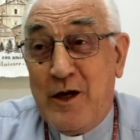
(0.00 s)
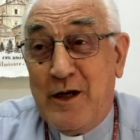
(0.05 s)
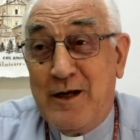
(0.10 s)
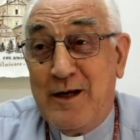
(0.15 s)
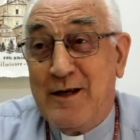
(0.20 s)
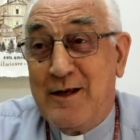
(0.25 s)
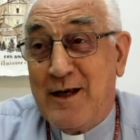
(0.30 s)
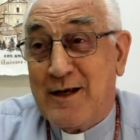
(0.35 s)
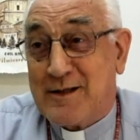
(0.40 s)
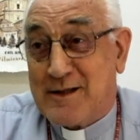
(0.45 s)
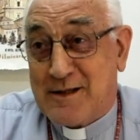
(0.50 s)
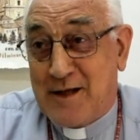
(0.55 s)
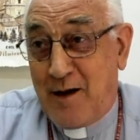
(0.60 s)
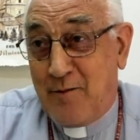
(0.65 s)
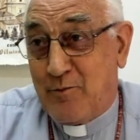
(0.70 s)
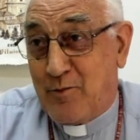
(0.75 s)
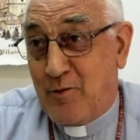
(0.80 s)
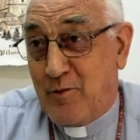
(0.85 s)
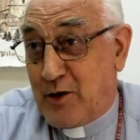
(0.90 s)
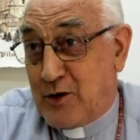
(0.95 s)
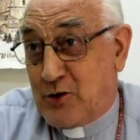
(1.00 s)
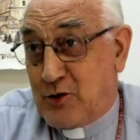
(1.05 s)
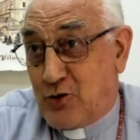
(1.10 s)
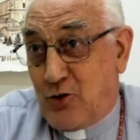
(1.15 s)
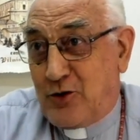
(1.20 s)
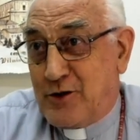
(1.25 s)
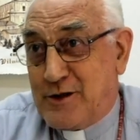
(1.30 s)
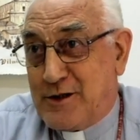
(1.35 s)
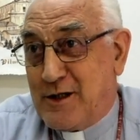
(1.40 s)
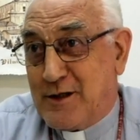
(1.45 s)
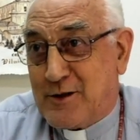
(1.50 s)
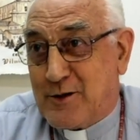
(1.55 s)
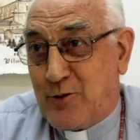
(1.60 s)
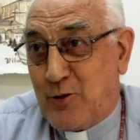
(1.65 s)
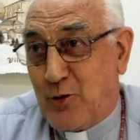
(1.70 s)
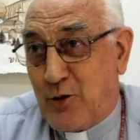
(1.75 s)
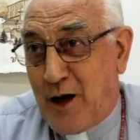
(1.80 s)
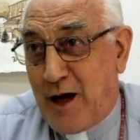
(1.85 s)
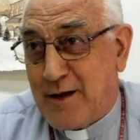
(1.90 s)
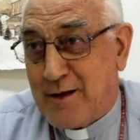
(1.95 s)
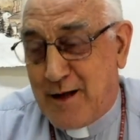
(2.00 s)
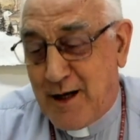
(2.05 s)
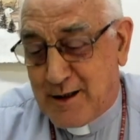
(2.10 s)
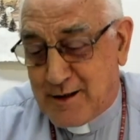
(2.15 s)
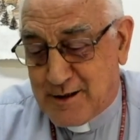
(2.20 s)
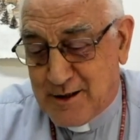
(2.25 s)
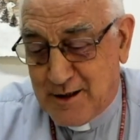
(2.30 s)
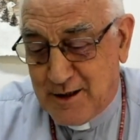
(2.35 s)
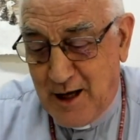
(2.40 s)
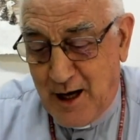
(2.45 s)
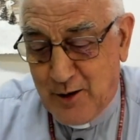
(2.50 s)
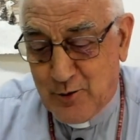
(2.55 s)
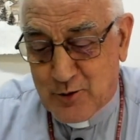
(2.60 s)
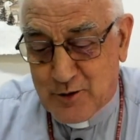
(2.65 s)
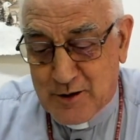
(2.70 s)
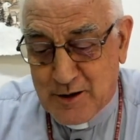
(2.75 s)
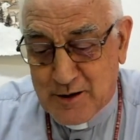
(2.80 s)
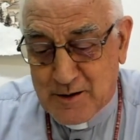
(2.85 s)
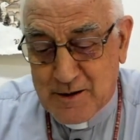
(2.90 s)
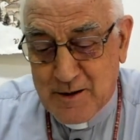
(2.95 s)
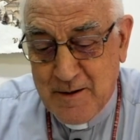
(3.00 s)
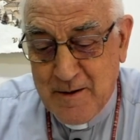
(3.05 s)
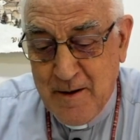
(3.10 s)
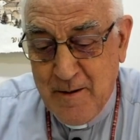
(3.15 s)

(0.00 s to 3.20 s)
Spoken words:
needed some resources to run the Archdiocese.